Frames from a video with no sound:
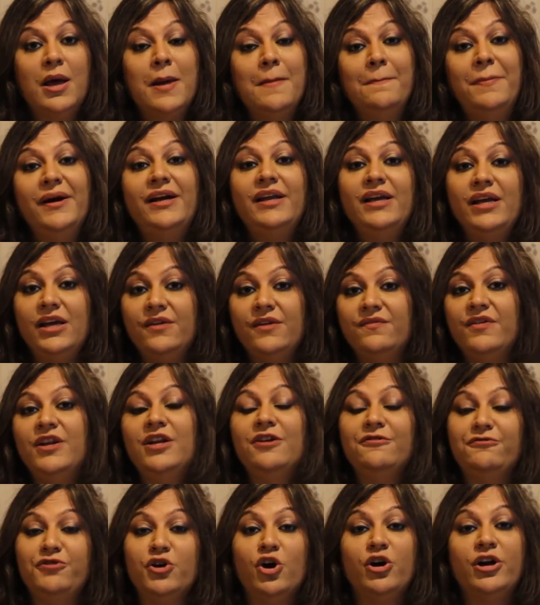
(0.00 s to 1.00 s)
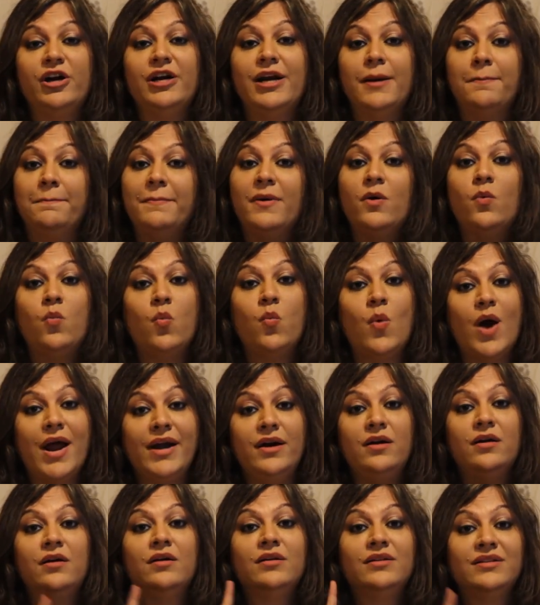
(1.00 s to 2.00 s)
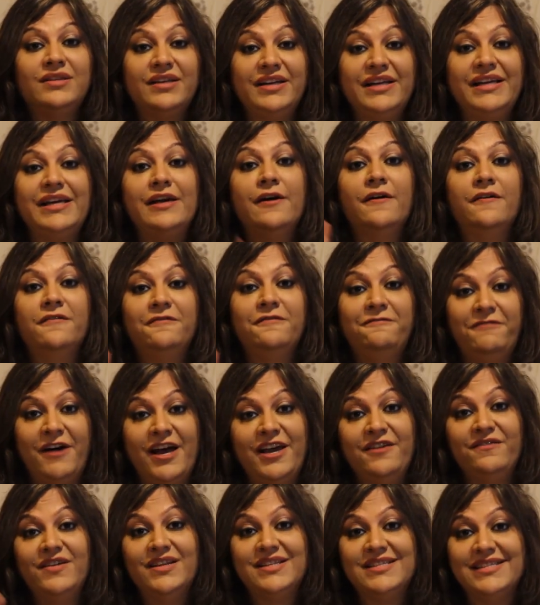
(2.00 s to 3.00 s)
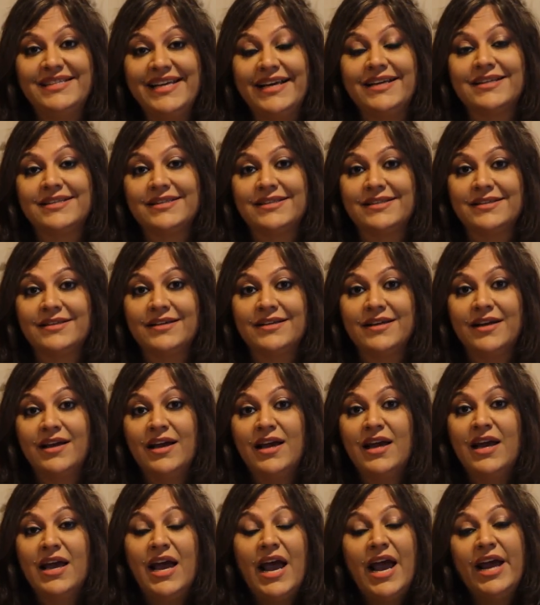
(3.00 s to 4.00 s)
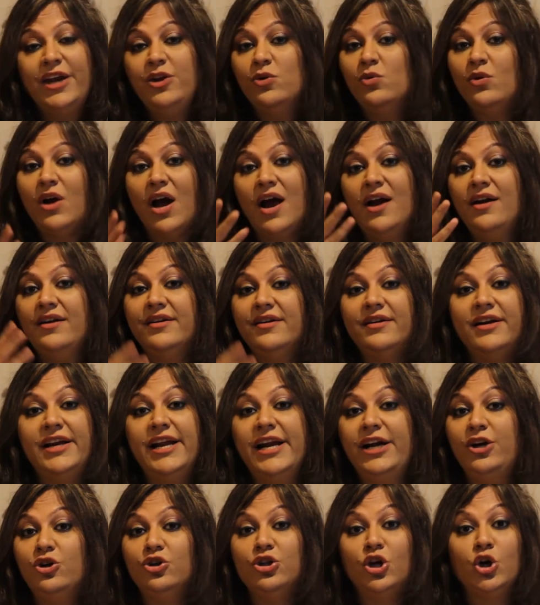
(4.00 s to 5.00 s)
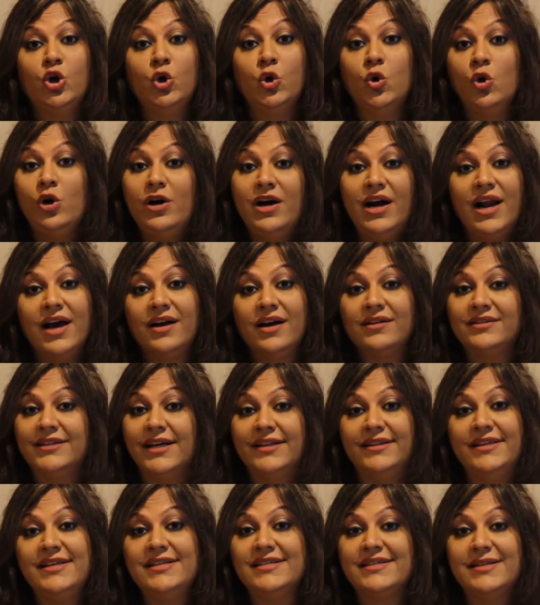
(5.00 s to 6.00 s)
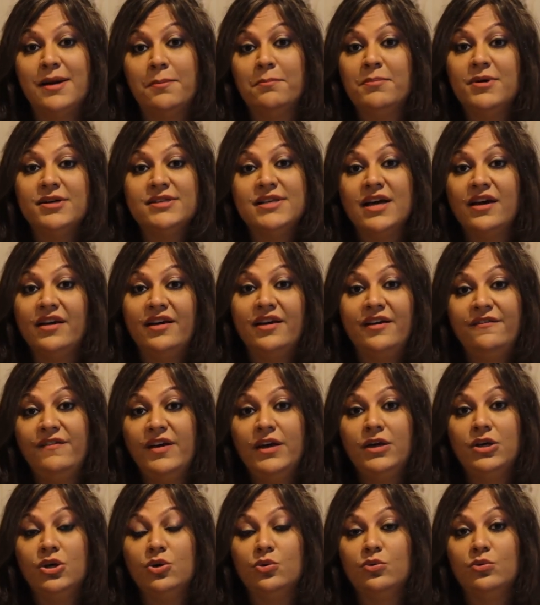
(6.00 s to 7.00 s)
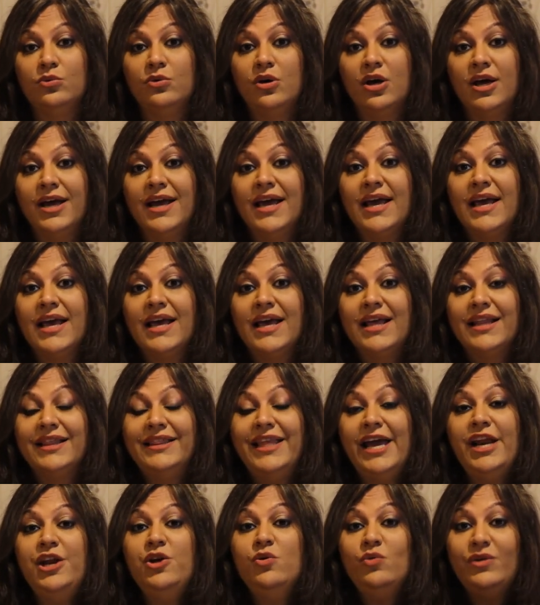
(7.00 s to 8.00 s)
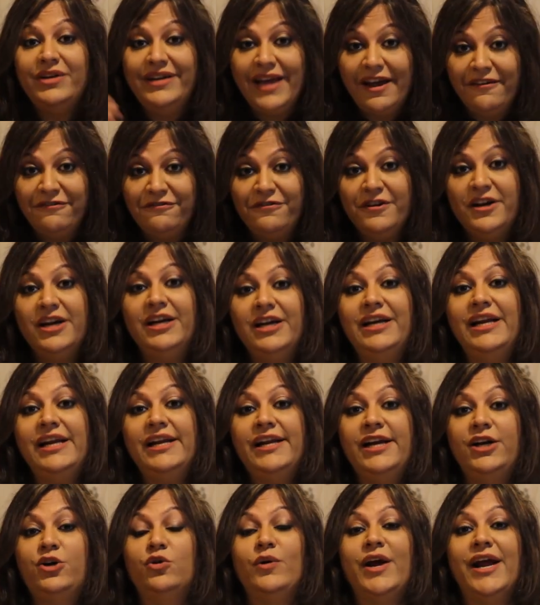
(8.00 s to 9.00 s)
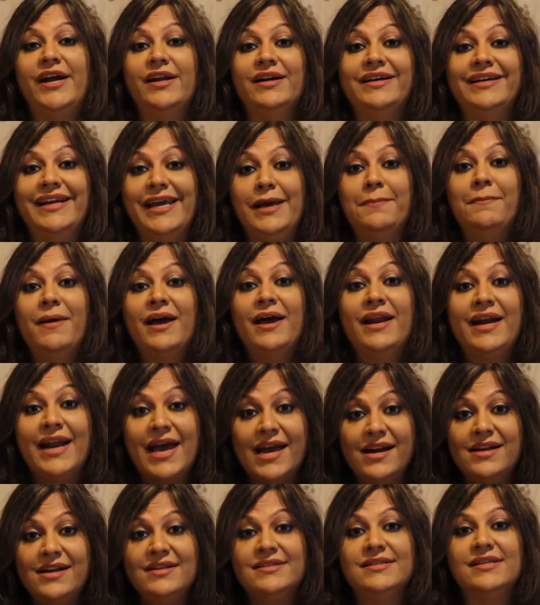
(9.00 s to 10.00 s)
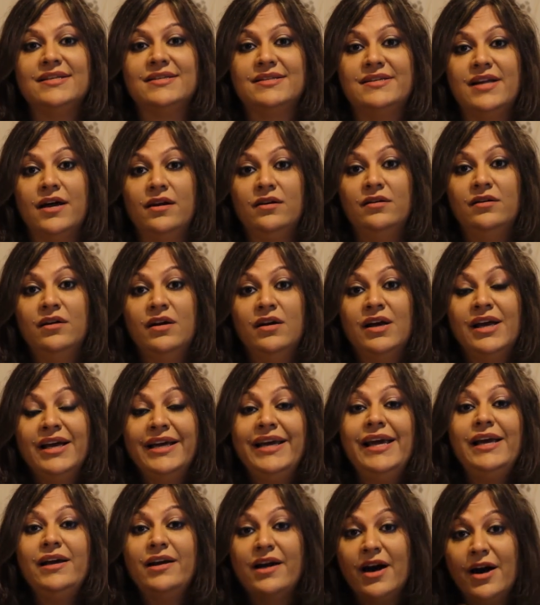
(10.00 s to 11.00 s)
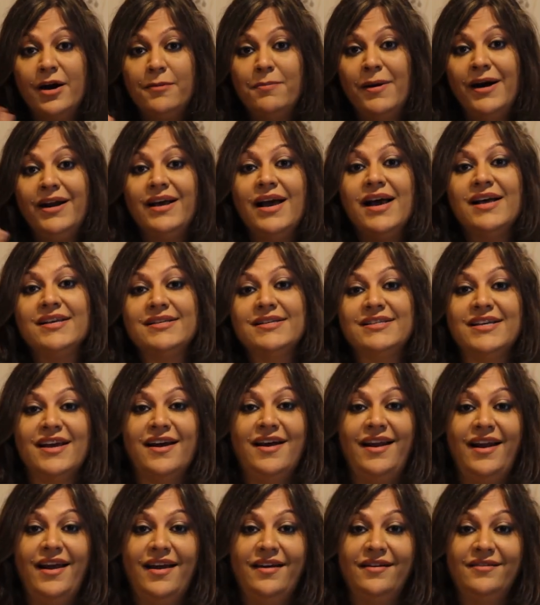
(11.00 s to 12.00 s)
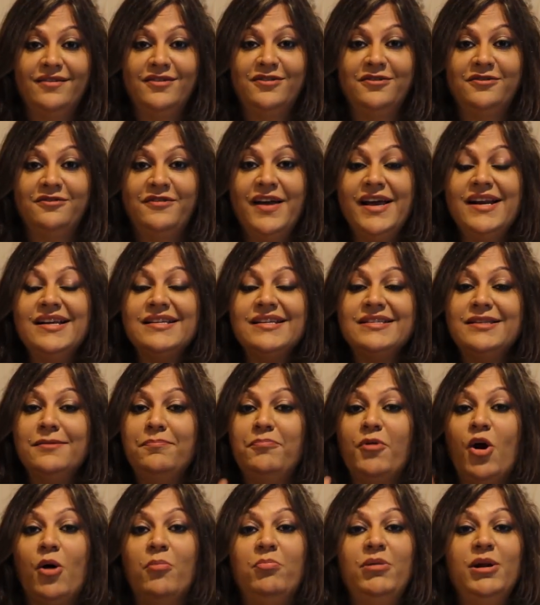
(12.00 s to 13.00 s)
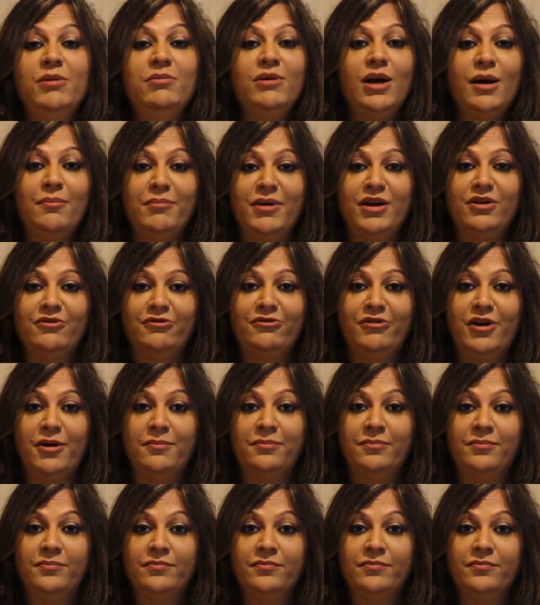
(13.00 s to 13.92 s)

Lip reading: But even if you're a number 1, 3, 5 and 6, and you can't relate to the good luck that these numbers are giving you, then you definitely need to get a name analysis done. Ki gadbad kahan se aa raha hai? Where is the problem coming from?